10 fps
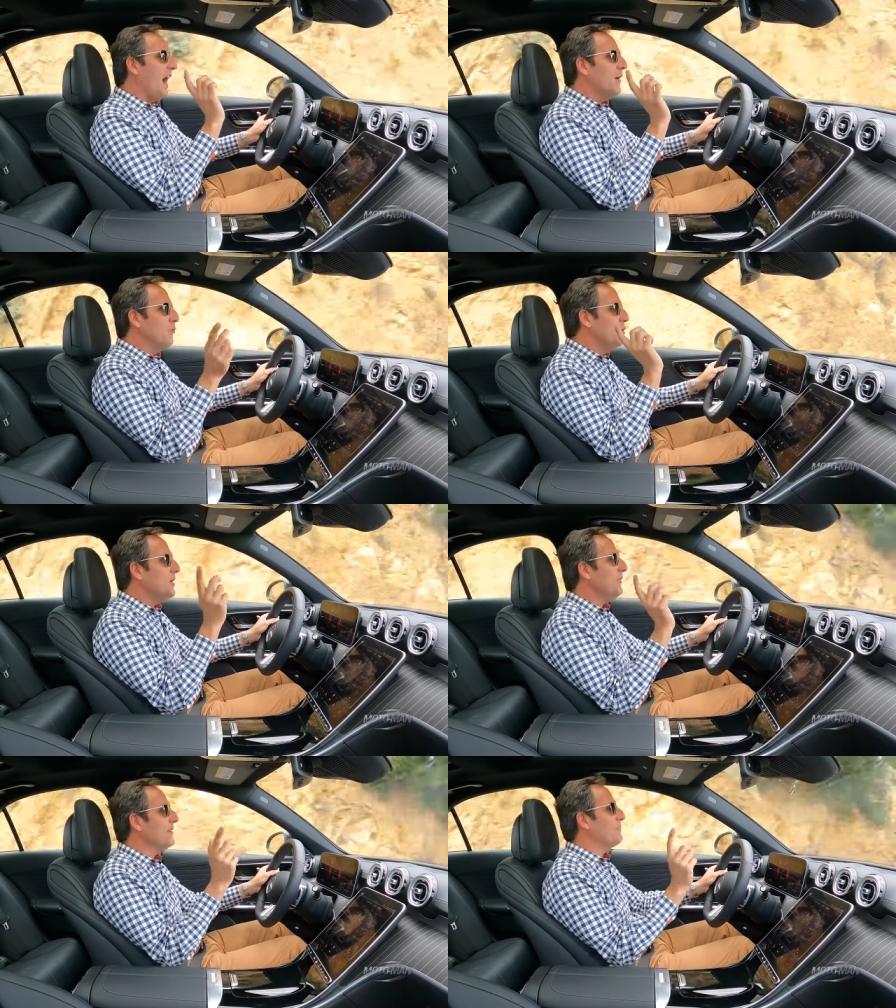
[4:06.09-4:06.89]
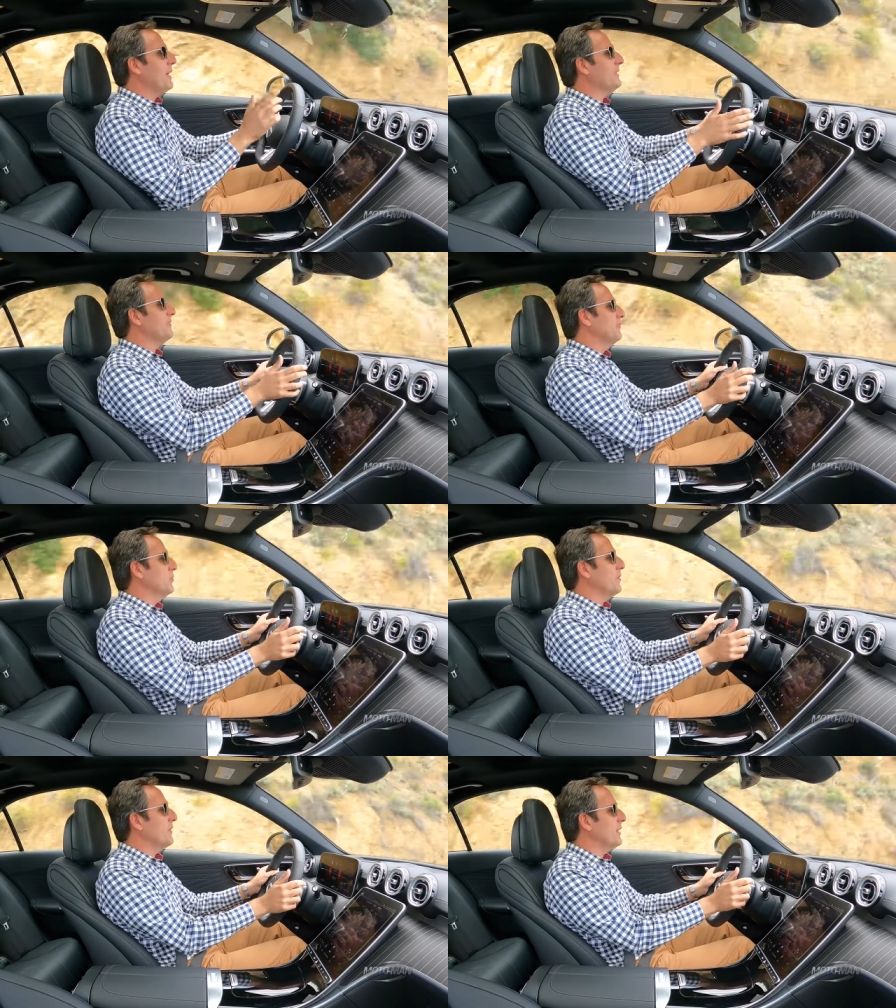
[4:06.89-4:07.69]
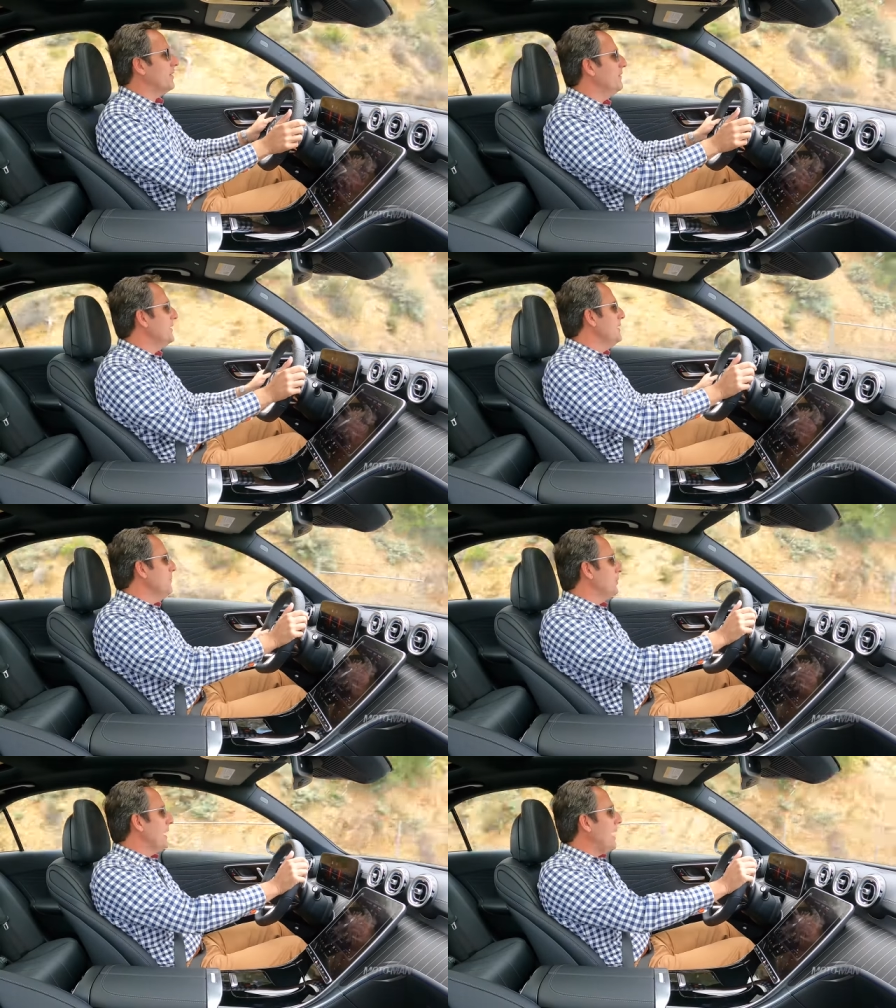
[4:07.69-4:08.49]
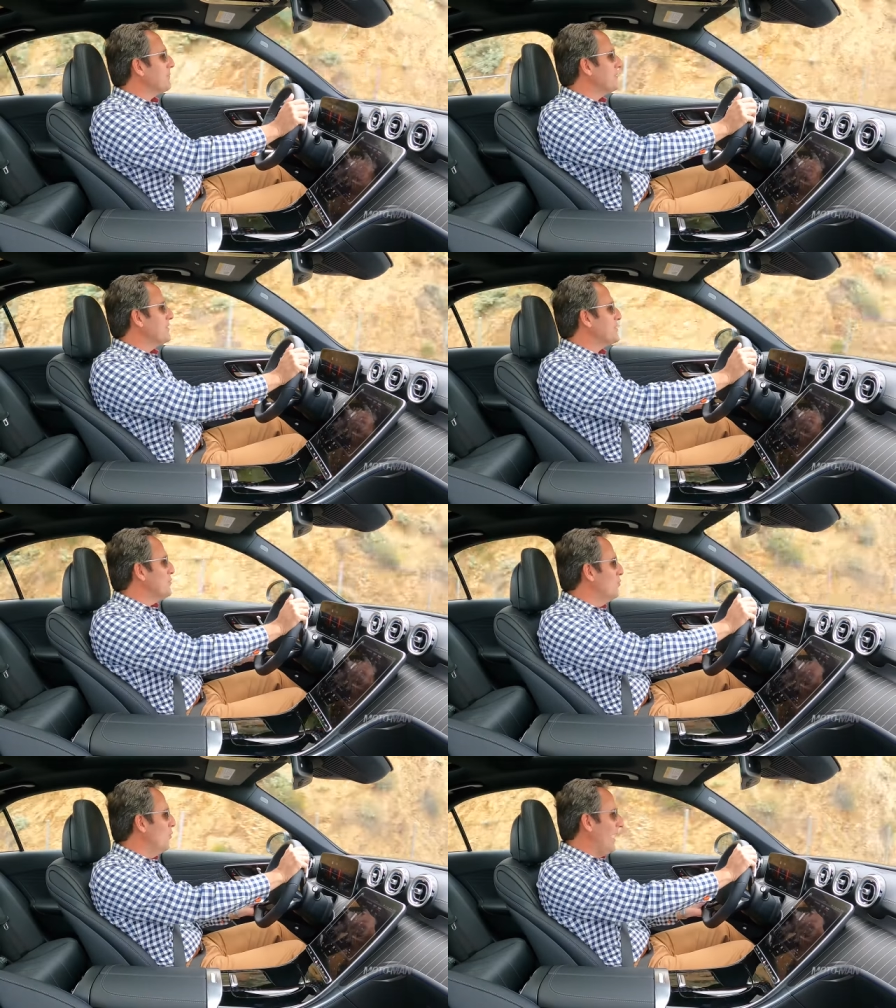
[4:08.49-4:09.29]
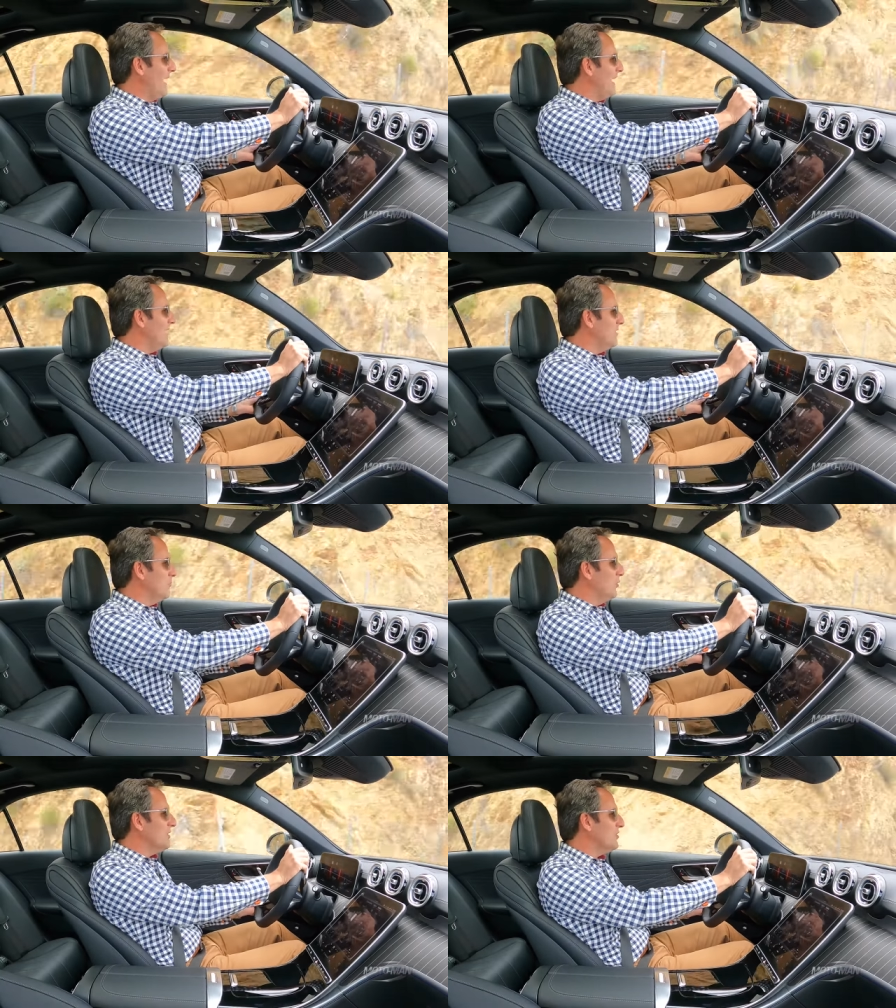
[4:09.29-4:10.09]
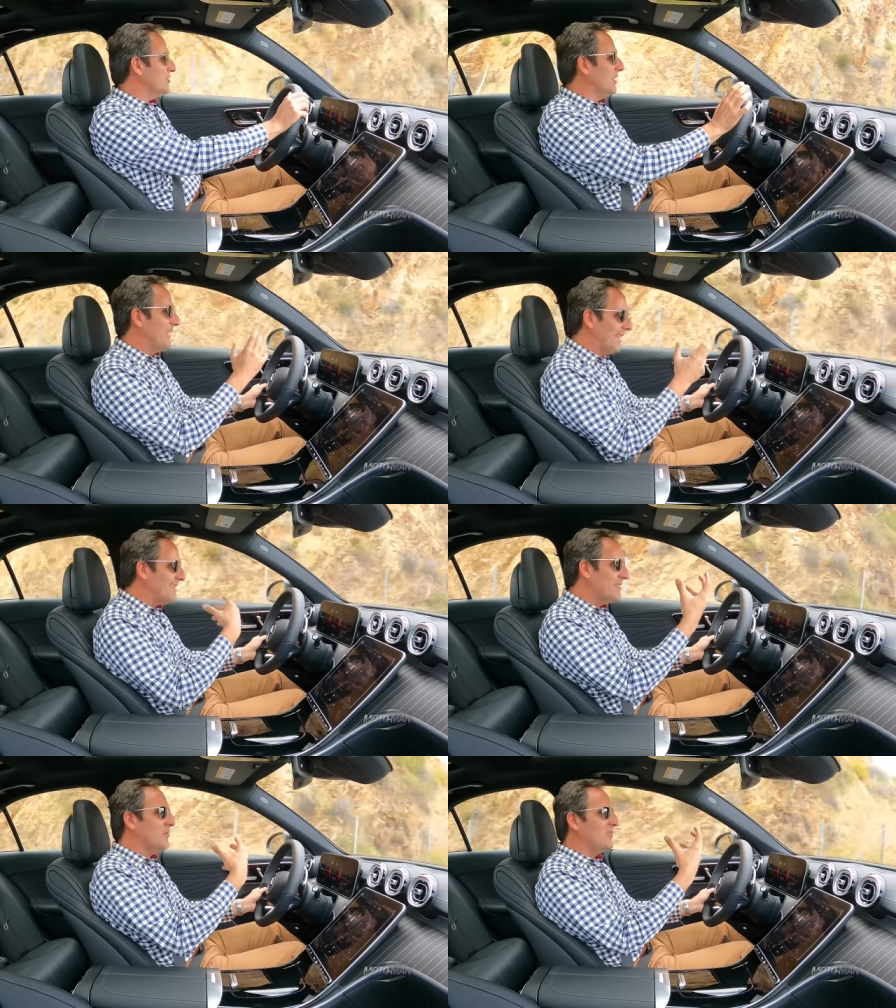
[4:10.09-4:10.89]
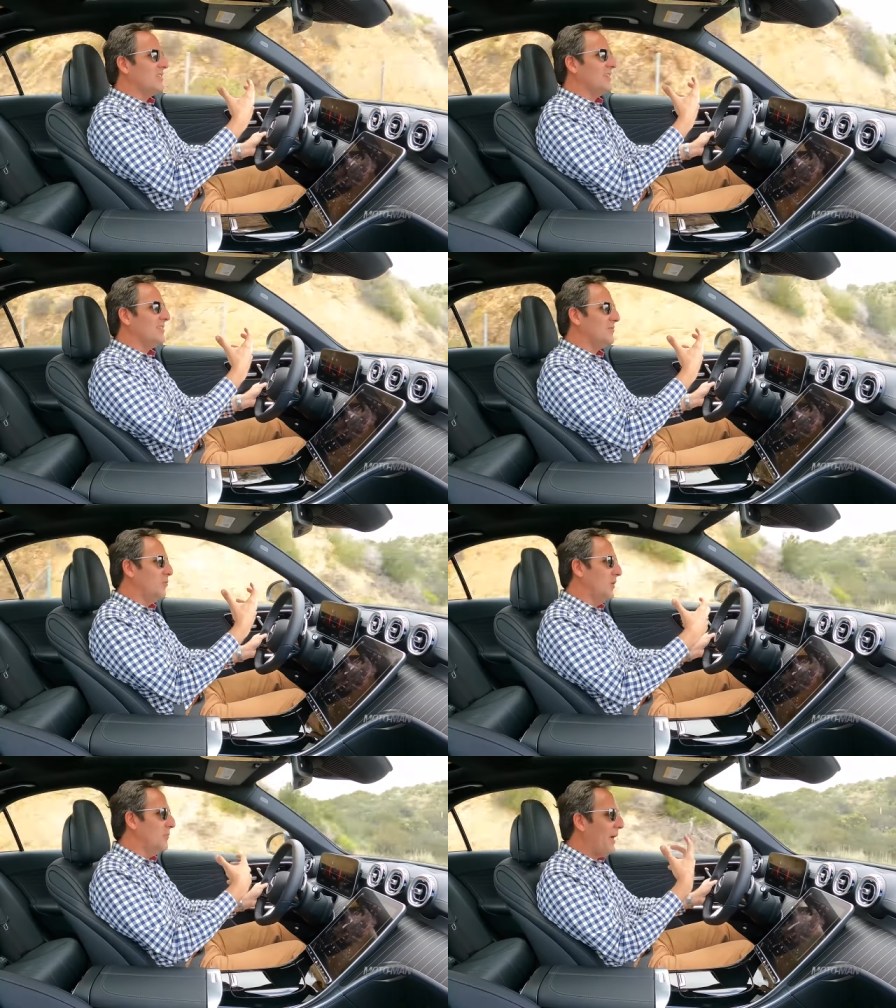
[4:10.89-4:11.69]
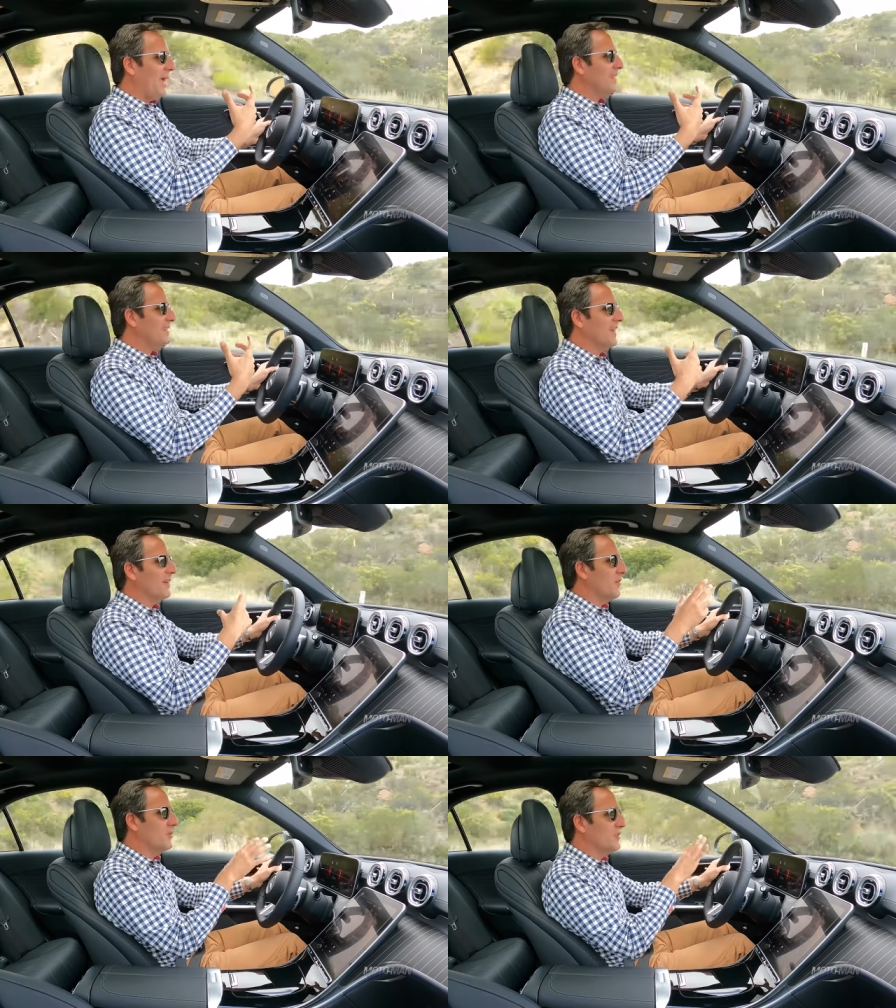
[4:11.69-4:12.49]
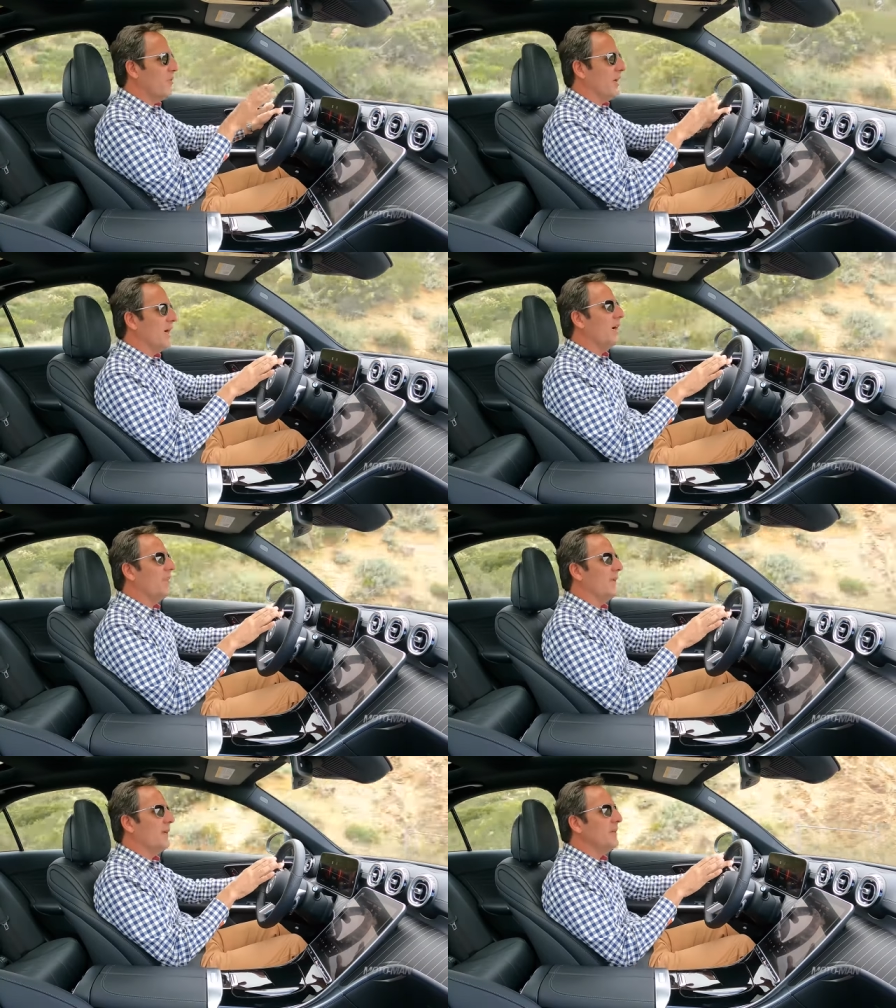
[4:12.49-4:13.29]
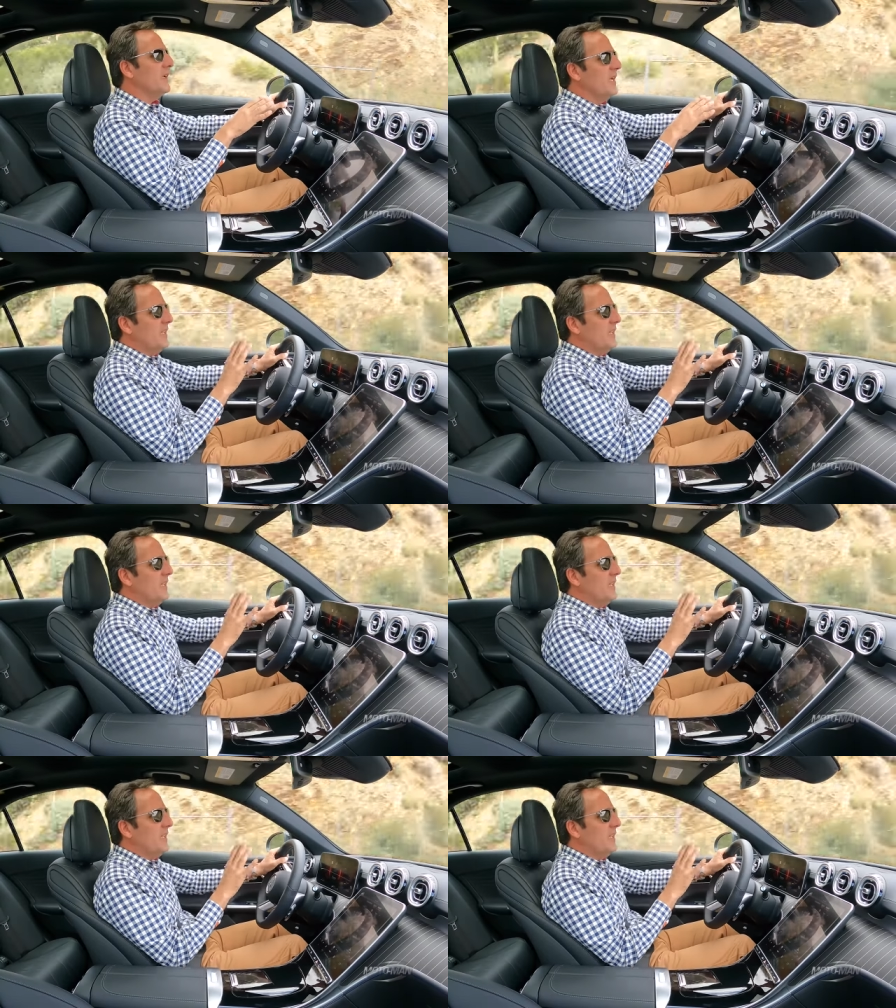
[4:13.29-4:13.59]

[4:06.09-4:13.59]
I would have expected more there. Perhaps there's a way in which to get some assist when passing. I don't know what's going on there.